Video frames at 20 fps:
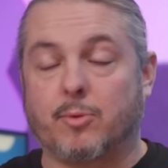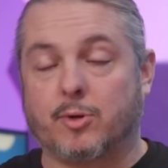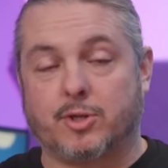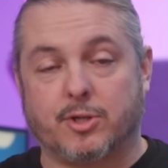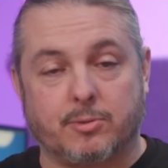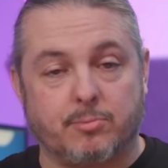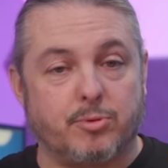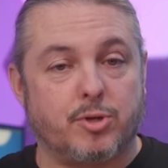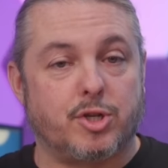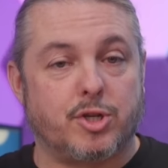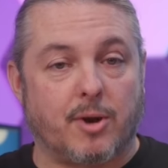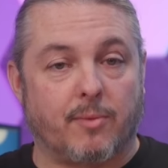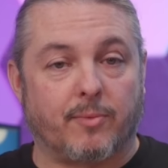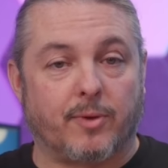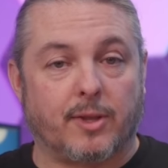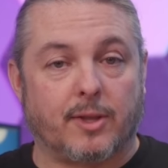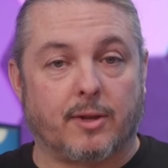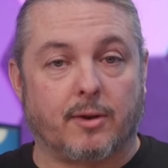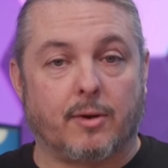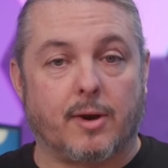which is
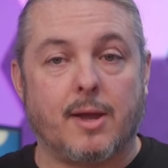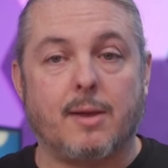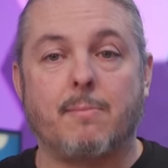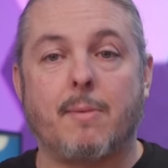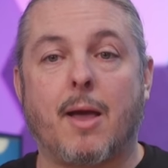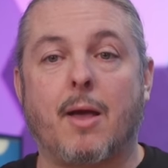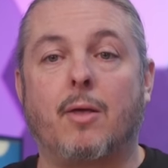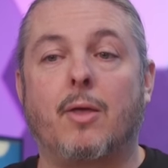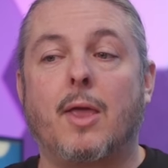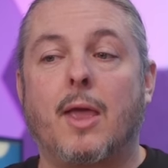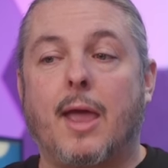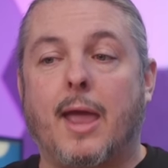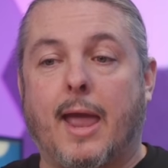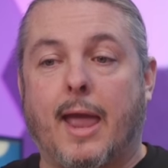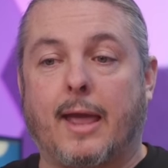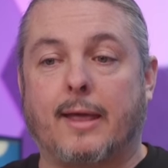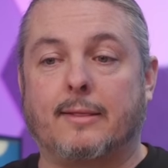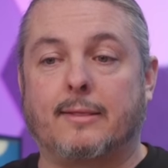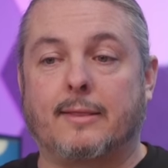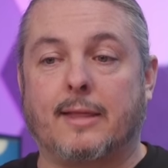generally their email,
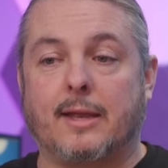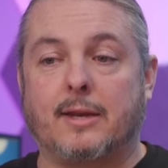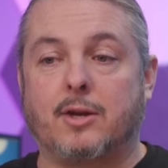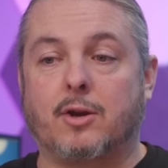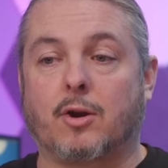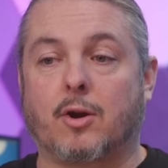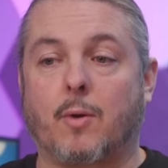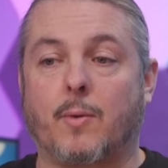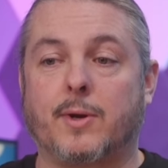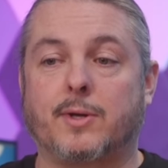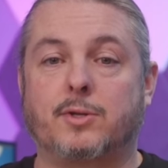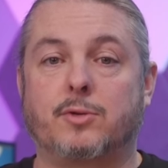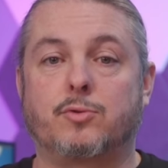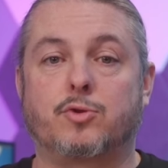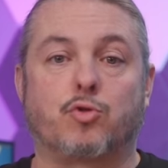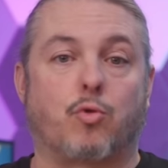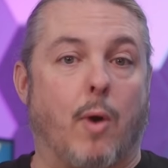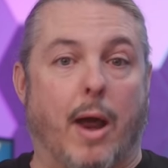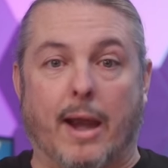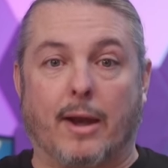and then you're going to
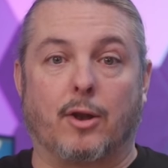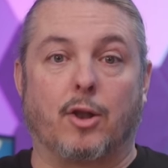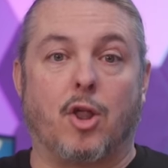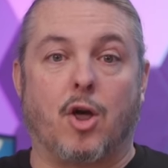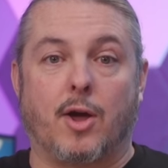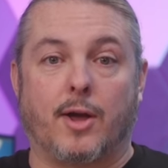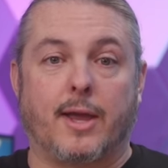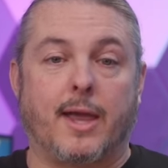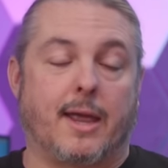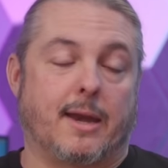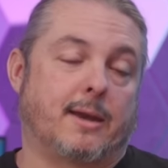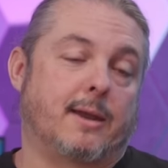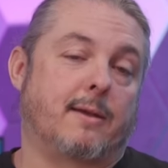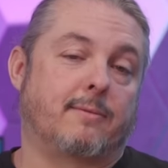try to log in.